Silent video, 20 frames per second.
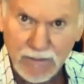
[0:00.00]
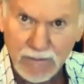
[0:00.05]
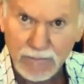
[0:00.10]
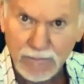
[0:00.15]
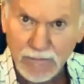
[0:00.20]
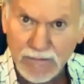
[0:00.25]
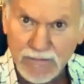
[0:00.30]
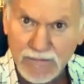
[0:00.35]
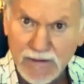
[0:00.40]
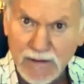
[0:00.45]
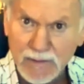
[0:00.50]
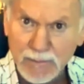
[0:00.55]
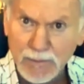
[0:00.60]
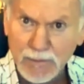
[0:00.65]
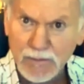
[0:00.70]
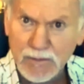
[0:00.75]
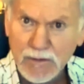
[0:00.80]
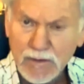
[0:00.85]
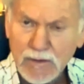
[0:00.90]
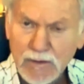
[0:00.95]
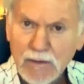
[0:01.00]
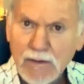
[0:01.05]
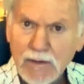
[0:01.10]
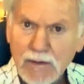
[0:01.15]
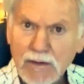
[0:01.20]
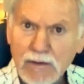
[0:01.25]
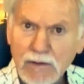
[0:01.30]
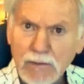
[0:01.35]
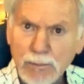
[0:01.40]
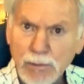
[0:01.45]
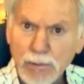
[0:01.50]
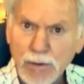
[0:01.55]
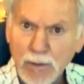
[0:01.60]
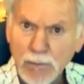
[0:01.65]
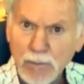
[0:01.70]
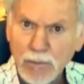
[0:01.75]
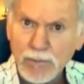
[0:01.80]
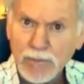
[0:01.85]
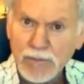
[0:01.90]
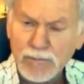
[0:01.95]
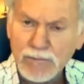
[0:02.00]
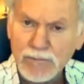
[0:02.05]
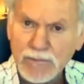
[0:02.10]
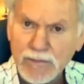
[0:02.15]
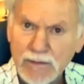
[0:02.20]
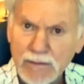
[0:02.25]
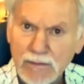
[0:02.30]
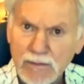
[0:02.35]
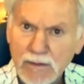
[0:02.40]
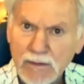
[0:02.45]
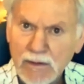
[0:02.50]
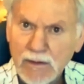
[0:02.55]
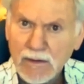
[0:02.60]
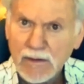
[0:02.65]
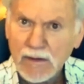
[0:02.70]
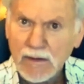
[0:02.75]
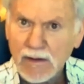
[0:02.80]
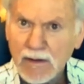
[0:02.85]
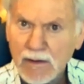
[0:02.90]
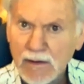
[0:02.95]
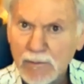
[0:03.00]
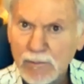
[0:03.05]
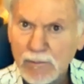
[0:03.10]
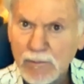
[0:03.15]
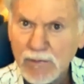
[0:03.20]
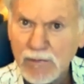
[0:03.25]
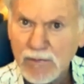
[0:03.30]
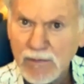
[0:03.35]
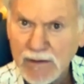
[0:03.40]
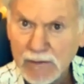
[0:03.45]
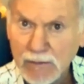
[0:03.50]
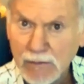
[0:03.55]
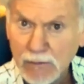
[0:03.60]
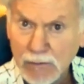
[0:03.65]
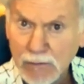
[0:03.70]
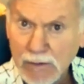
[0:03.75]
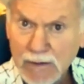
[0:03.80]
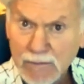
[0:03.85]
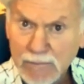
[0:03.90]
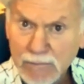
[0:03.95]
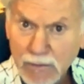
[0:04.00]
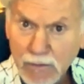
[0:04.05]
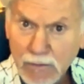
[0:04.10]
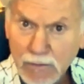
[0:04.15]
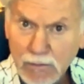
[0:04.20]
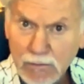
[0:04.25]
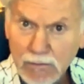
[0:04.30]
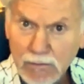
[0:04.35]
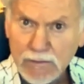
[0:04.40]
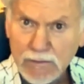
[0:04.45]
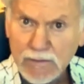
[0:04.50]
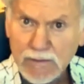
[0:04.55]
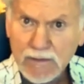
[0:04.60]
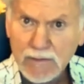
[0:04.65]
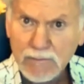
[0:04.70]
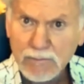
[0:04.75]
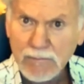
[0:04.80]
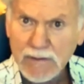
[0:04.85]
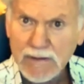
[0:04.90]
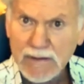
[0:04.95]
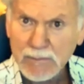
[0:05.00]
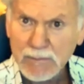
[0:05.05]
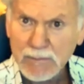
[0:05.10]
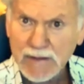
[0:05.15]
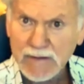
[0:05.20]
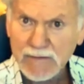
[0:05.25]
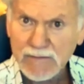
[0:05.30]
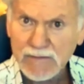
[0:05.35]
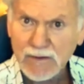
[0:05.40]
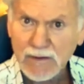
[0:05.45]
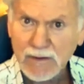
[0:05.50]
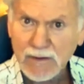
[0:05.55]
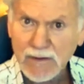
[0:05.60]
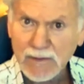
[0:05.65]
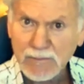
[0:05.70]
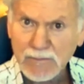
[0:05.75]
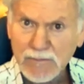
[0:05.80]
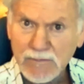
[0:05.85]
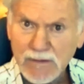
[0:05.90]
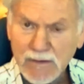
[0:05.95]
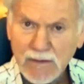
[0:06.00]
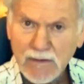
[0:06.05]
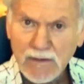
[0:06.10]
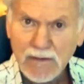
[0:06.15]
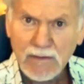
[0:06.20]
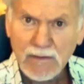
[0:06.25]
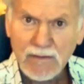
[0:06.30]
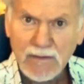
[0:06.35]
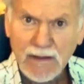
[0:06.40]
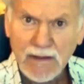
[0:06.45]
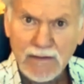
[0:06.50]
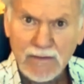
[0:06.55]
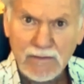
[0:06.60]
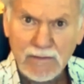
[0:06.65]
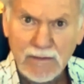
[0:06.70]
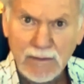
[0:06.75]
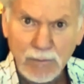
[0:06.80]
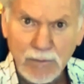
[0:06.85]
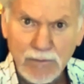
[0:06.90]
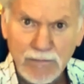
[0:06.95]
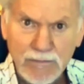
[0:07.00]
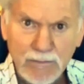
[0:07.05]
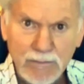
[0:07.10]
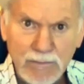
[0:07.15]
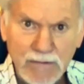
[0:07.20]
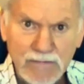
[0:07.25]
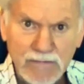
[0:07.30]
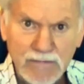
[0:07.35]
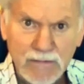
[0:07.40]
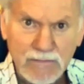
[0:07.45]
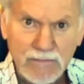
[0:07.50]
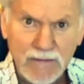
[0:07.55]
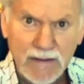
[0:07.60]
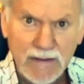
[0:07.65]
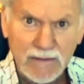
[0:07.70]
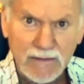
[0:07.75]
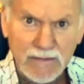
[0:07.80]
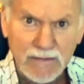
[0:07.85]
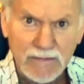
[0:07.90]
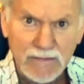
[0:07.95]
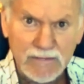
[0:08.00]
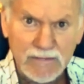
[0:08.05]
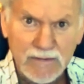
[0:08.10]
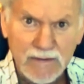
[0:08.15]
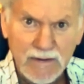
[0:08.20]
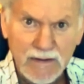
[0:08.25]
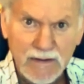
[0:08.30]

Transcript: For example, you probably feel that, or have heard many, many times, that with domestic violence,